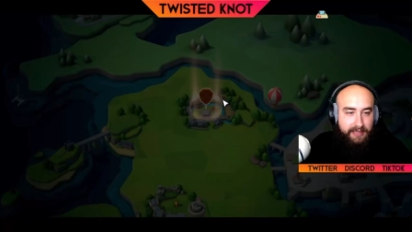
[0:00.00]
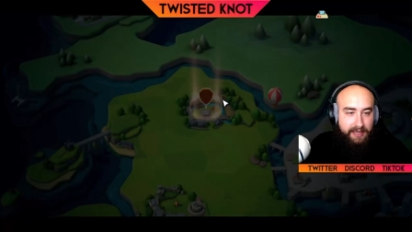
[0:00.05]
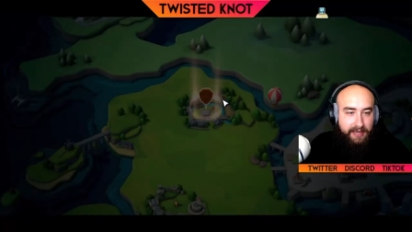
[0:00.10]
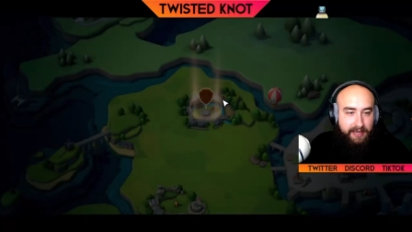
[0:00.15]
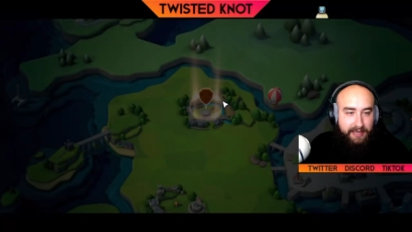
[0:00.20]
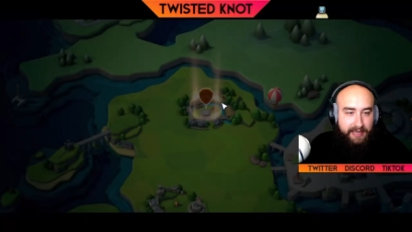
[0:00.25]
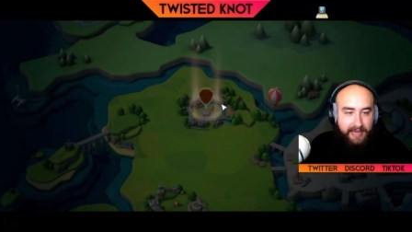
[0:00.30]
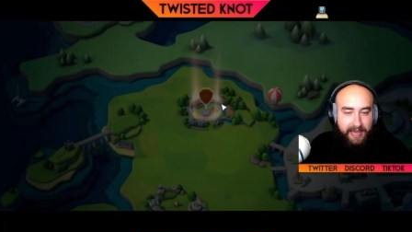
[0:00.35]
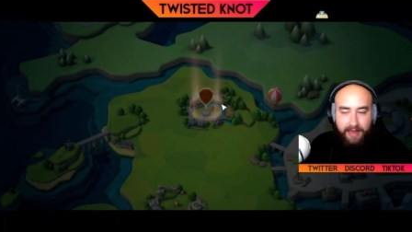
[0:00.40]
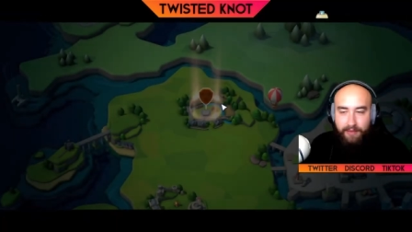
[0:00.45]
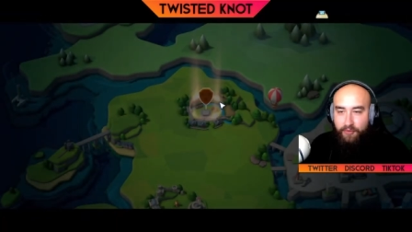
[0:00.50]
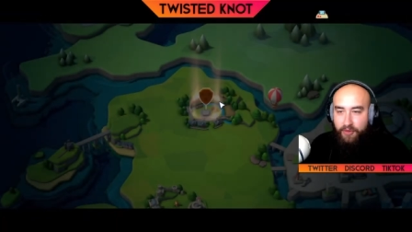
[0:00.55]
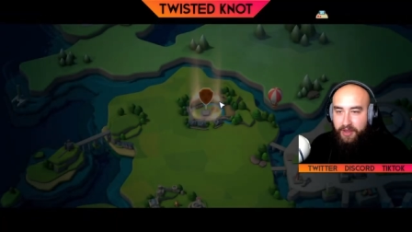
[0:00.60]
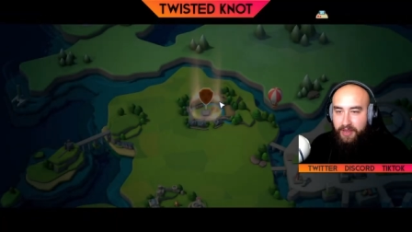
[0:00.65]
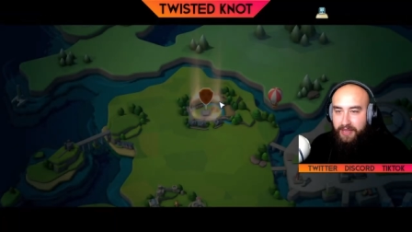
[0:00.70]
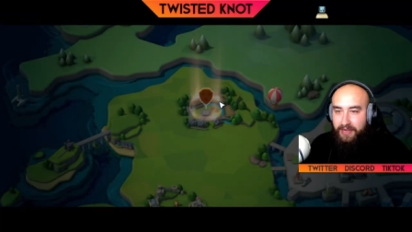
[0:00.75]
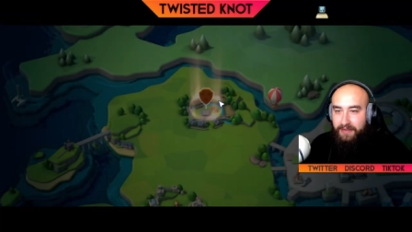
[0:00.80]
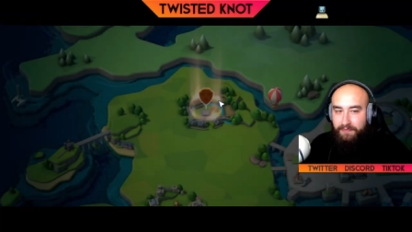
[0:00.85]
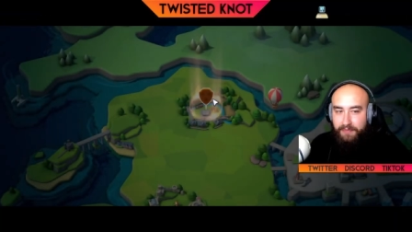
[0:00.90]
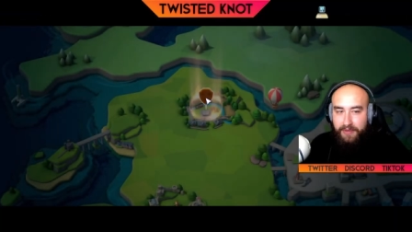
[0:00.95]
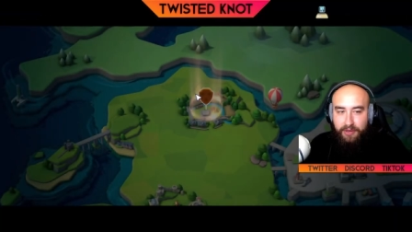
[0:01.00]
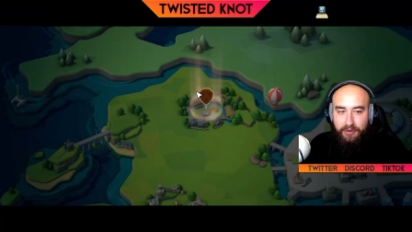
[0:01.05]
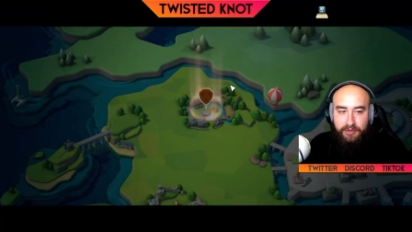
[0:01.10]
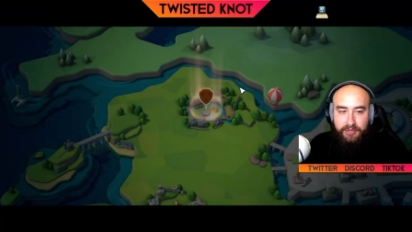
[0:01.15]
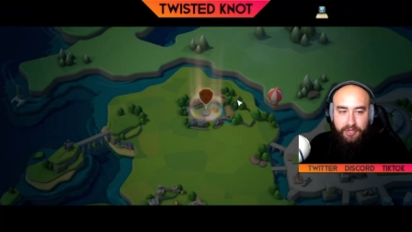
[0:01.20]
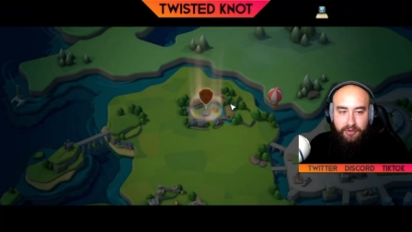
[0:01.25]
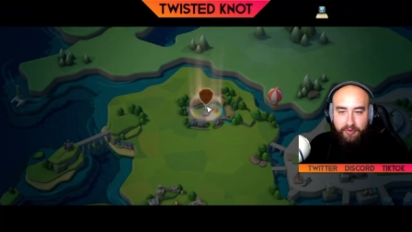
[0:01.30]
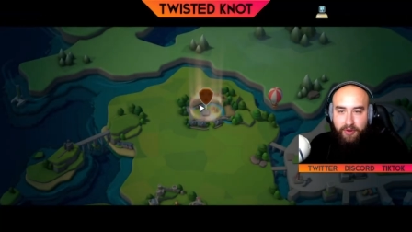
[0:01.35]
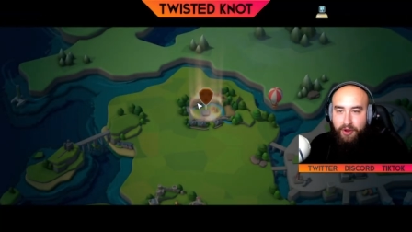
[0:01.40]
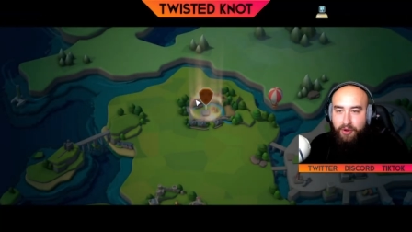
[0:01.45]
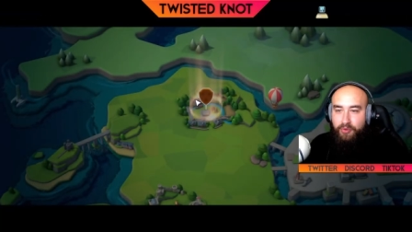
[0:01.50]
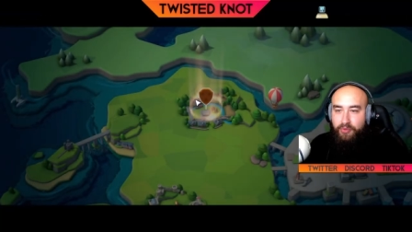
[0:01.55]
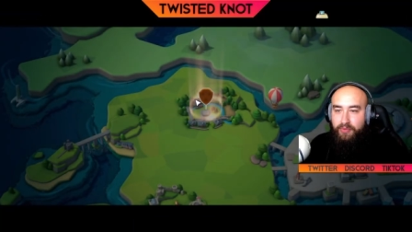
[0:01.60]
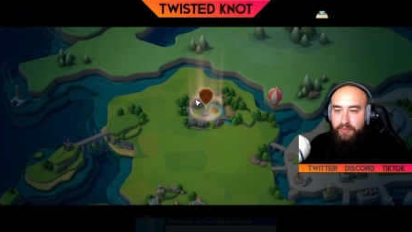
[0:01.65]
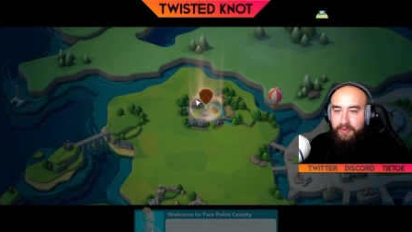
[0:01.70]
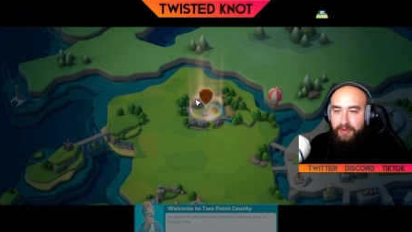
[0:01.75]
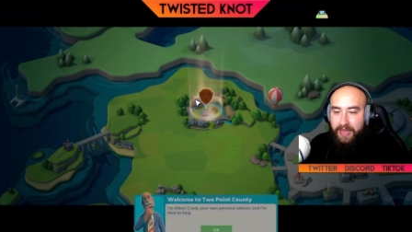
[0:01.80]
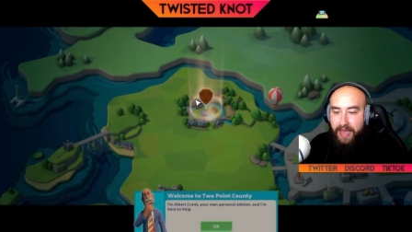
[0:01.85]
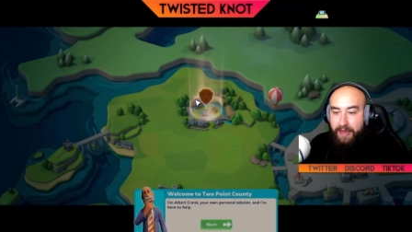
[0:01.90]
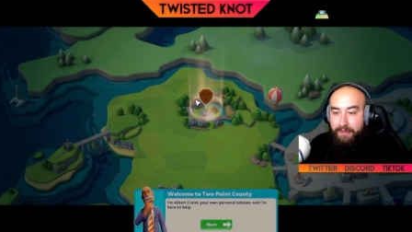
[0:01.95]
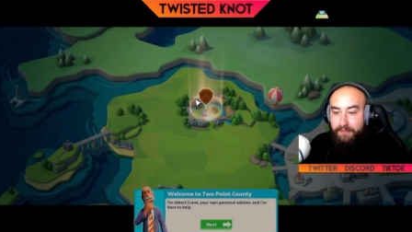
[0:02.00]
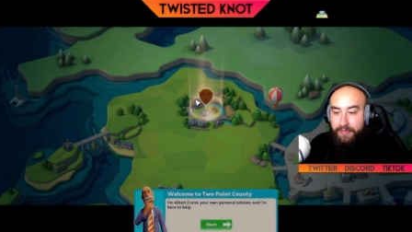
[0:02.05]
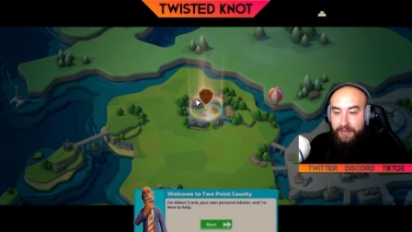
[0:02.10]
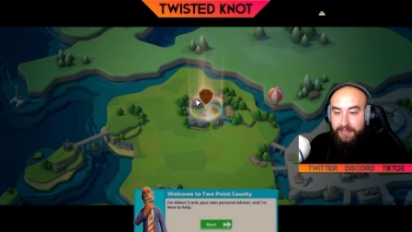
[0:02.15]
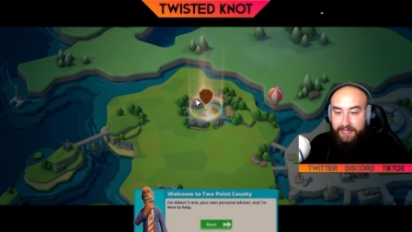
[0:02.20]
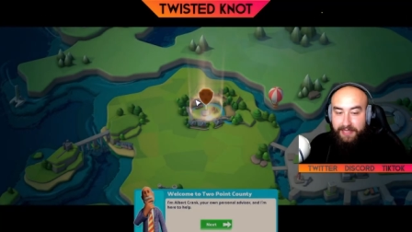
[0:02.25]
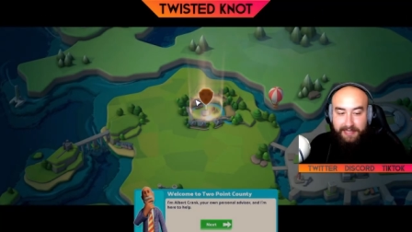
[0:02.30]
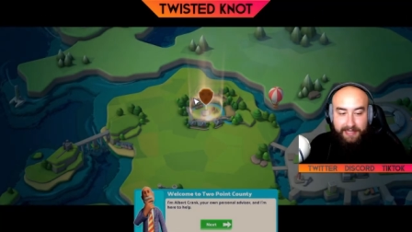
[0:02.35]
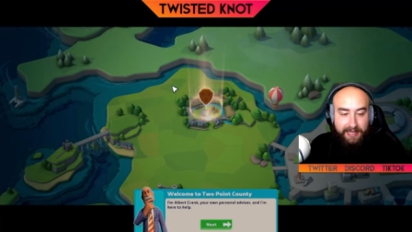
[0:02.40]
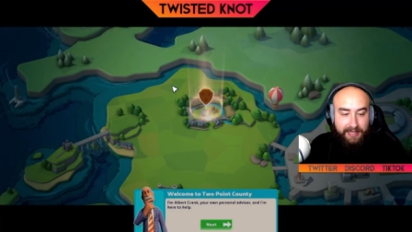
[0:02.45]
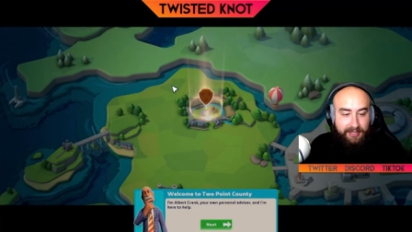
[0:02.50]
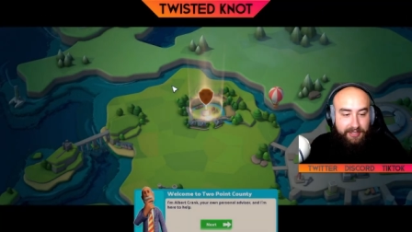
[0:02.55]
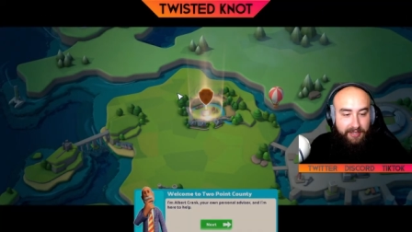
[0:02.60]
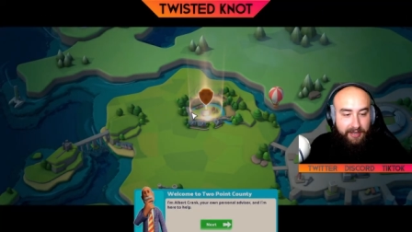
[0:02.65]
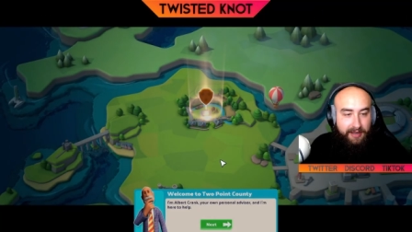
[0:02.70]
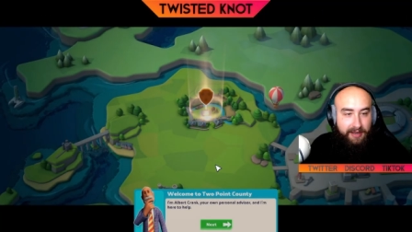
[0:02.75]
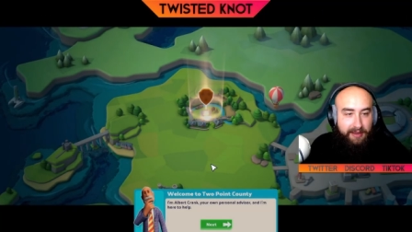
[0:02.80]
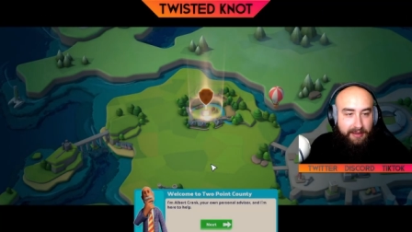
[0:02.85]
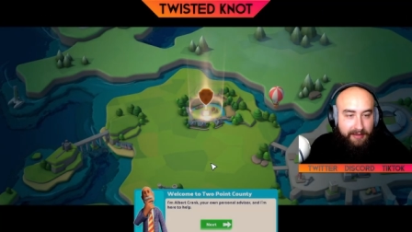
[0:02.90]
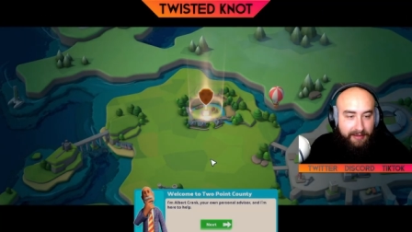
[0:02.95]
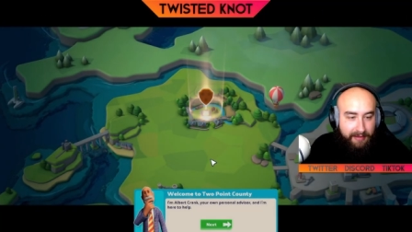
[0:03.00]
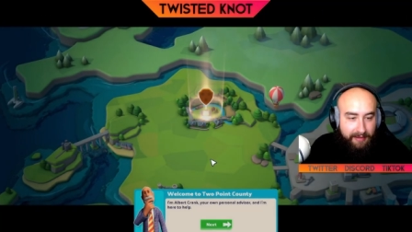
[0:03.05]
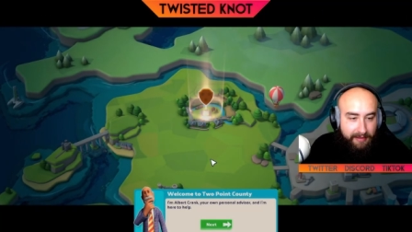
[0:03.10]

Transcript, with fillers: A game where you get to build your own campus essentially.